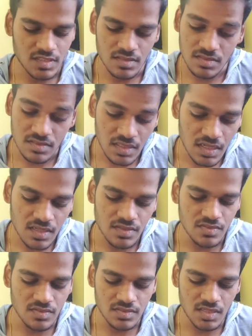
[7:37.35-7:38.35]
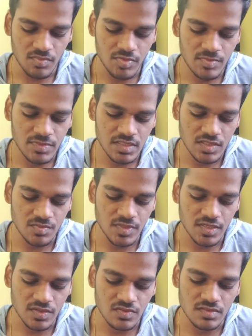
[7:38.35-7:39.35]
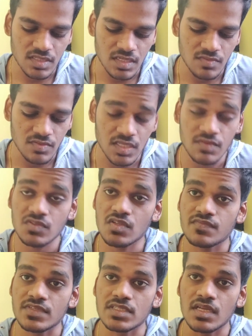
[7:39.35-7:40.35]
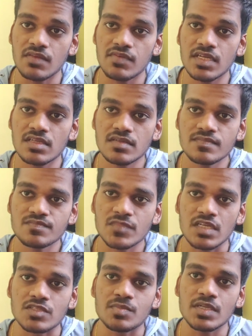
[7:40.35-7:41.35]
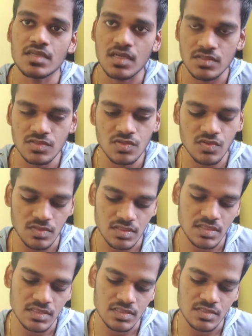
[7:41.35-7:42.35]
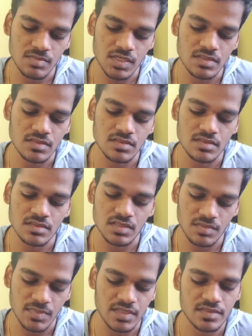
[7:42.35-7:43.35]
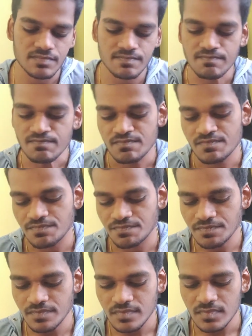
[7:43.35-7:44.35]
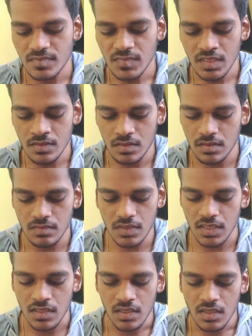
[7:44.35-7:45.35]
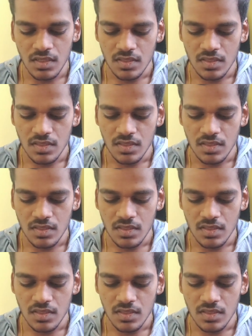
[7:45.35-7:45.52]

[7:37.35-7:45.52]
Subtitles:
It's really good. The upper mids has been tuned really well. Even though if it's elevated, it's been controlled, the sibilance segment. All right.